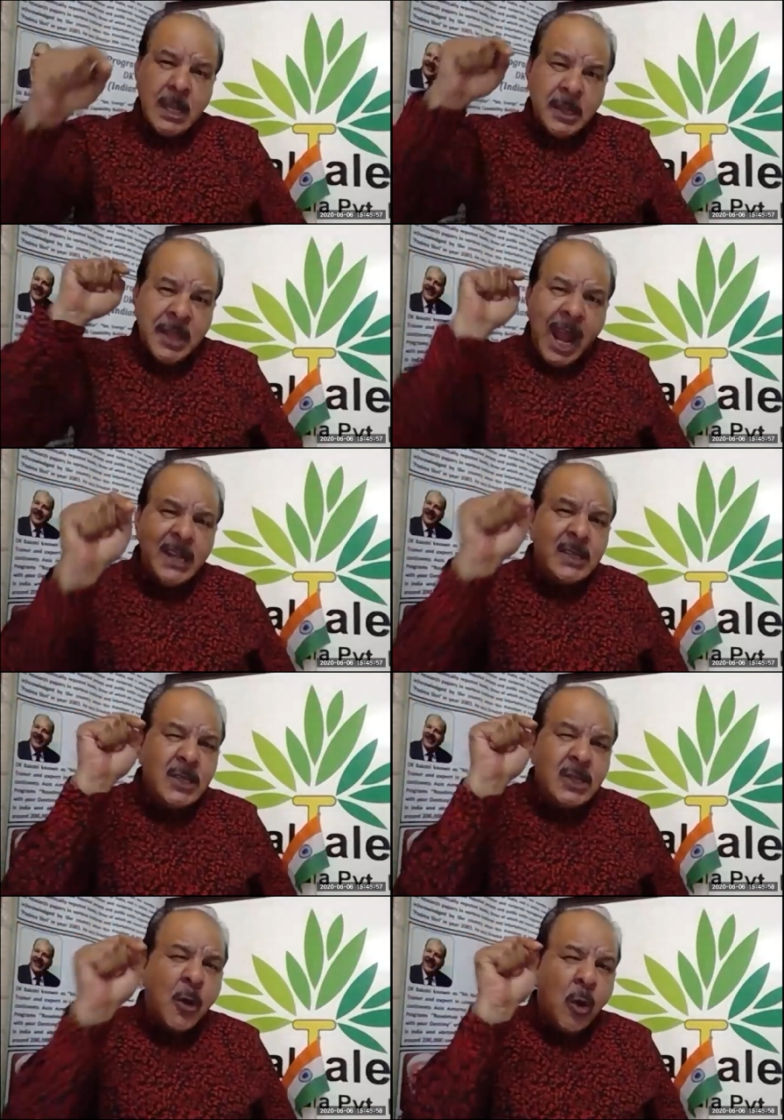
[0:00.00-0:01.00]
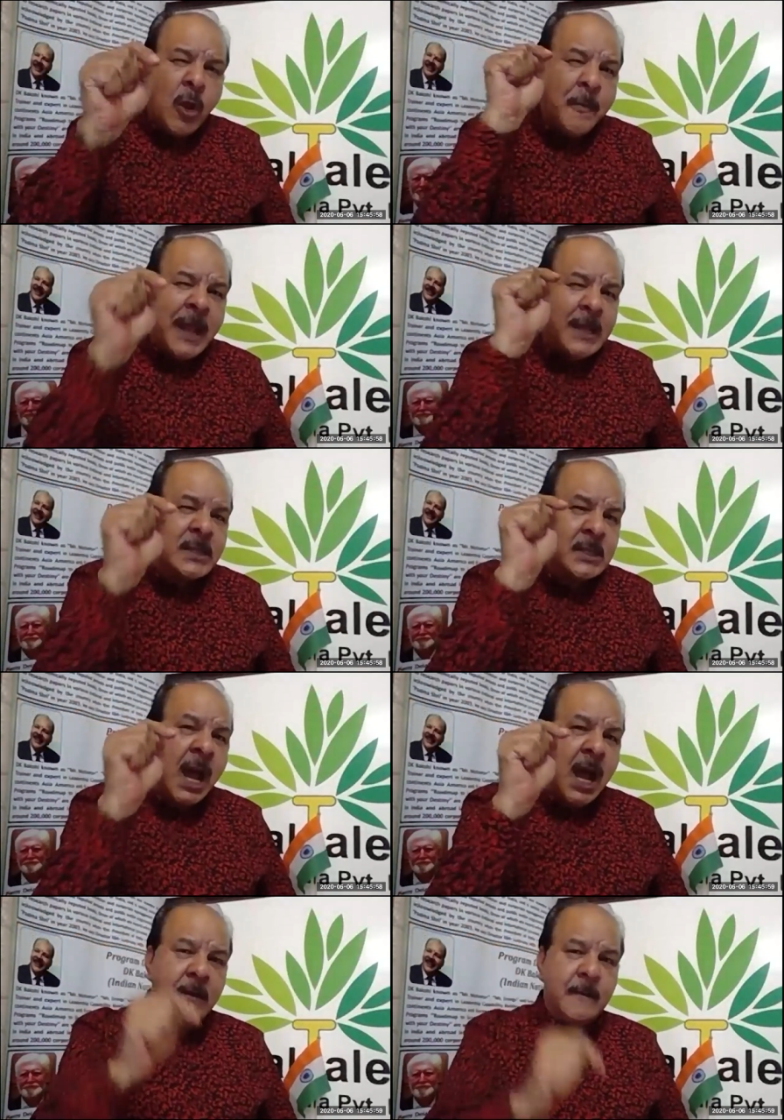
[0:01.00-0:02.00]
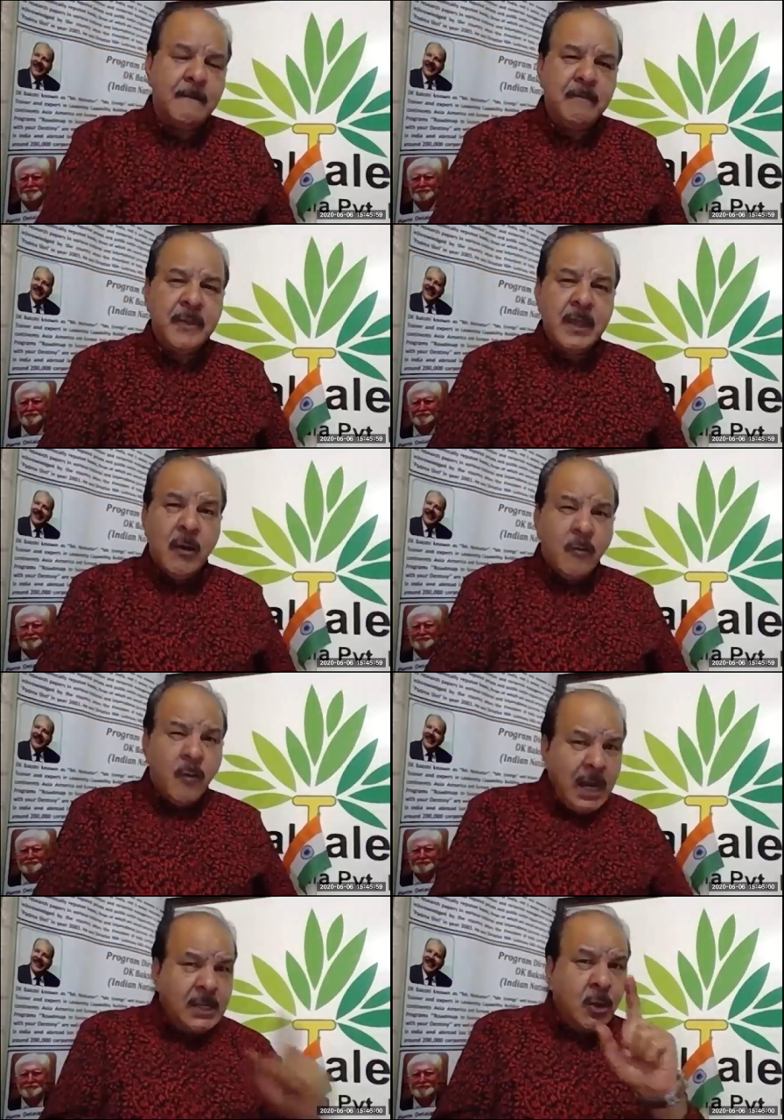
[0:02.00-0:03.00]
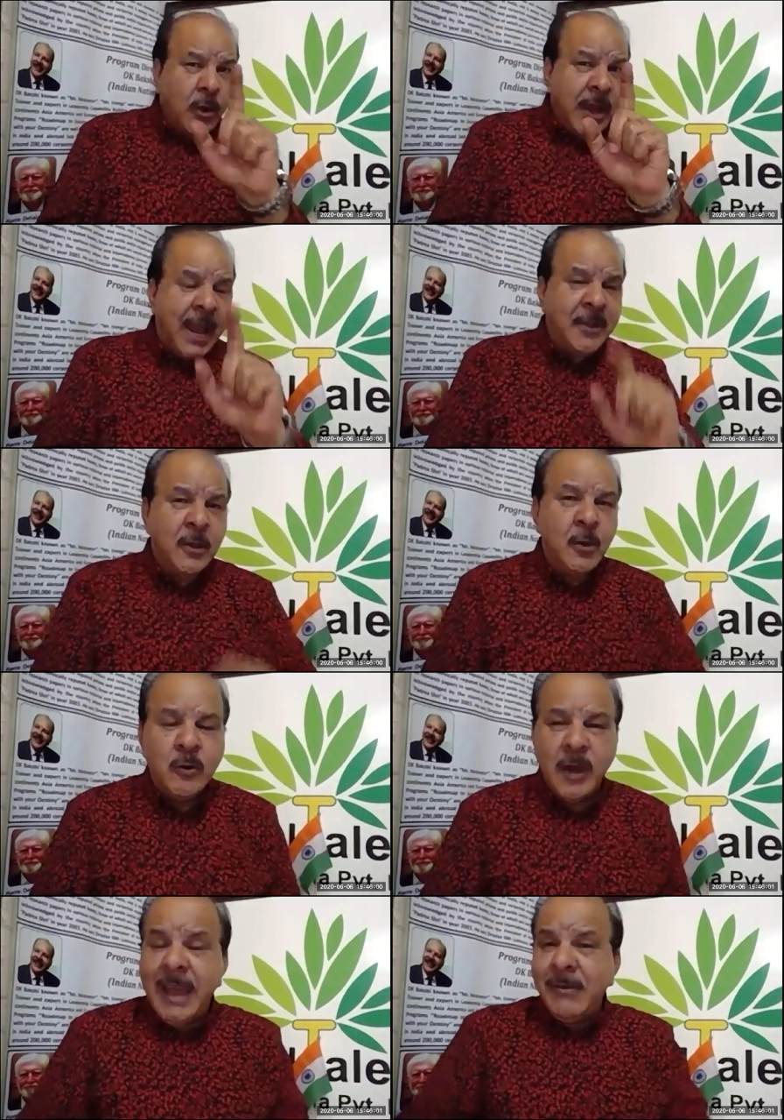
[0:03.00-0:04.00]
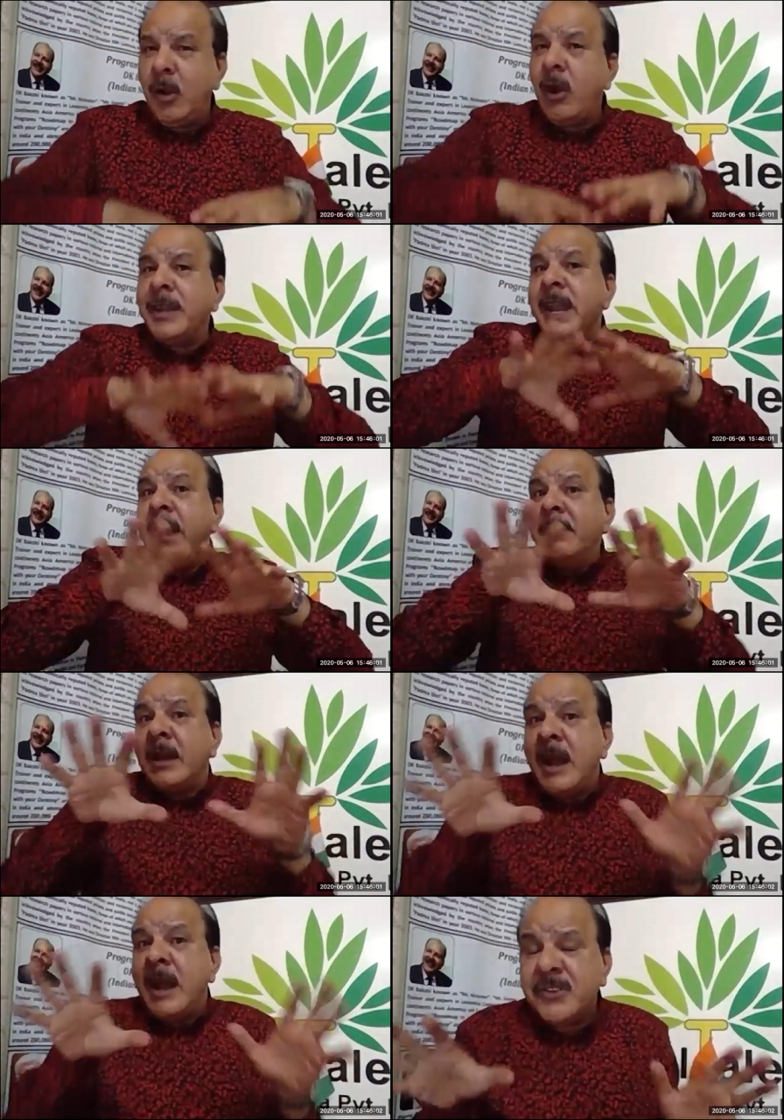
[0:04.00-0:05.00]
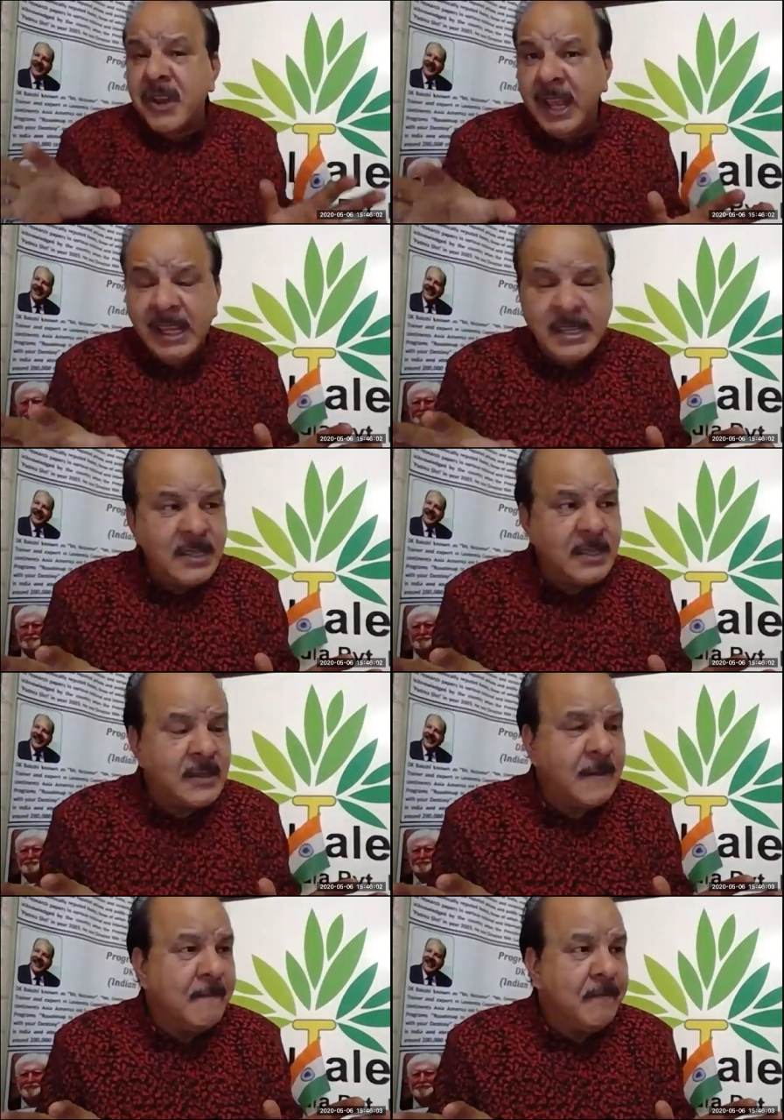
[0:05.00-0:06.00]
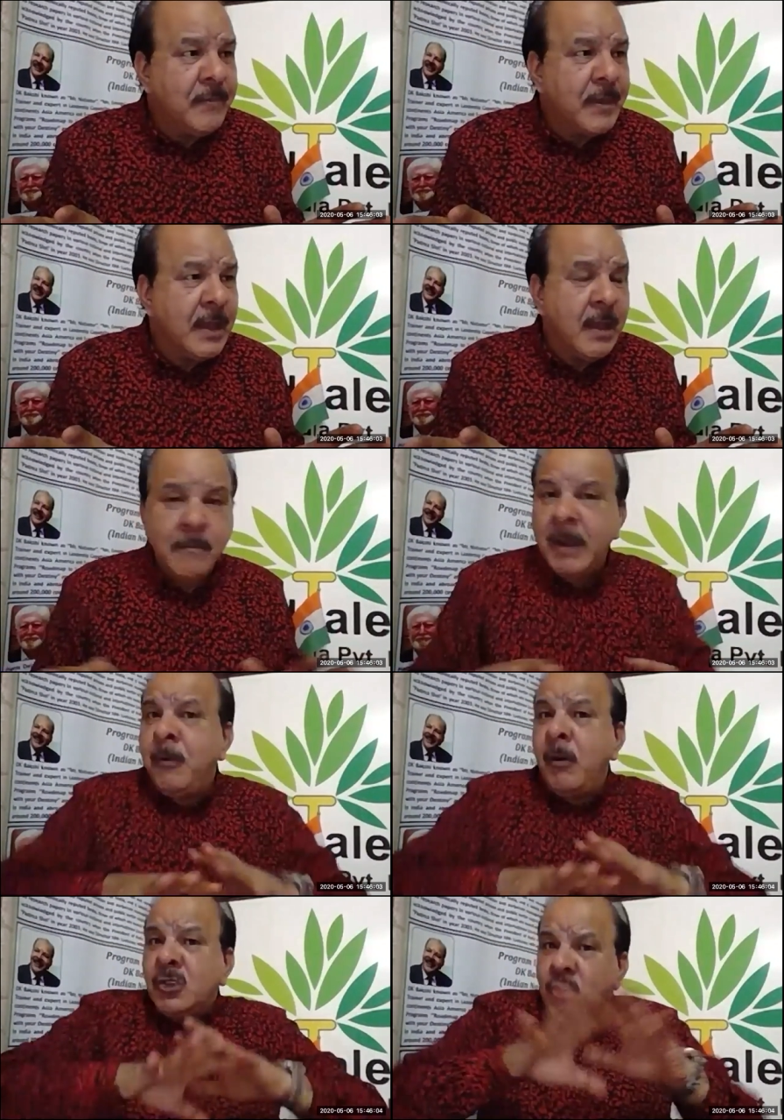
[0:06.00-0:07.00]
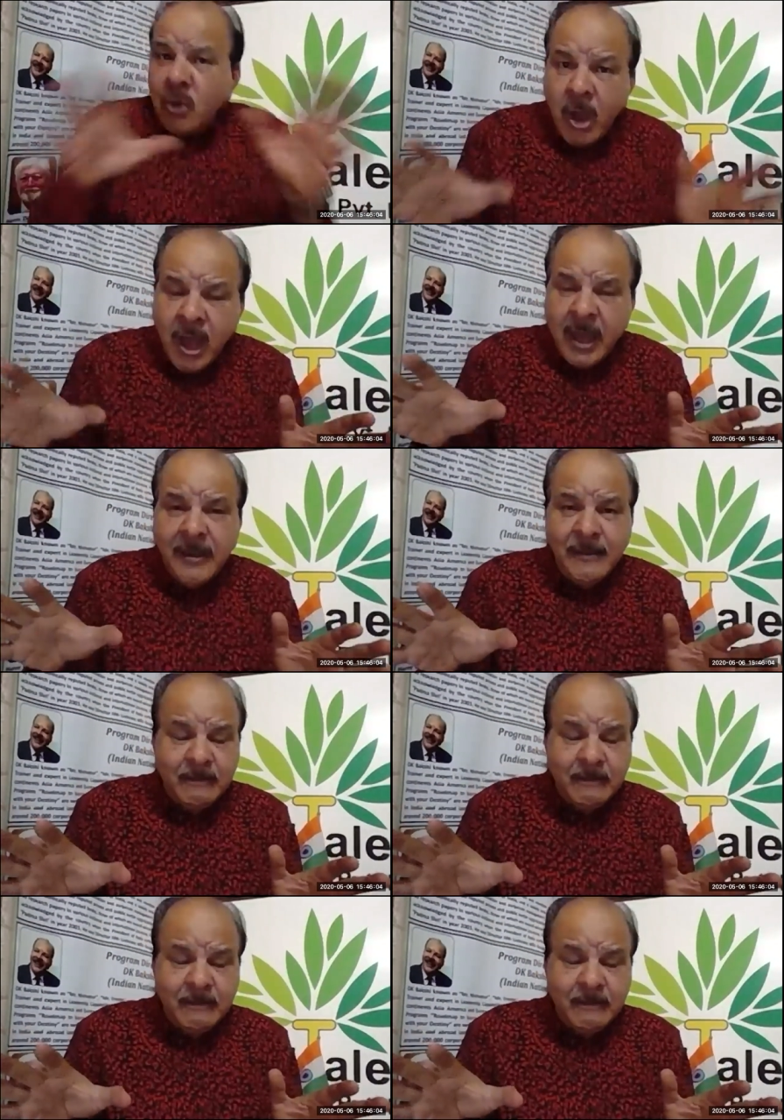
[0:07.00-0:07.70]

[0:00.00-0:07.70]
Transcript: That is the role of Youngistan world is looking at you. I will not name the countries, but for sure,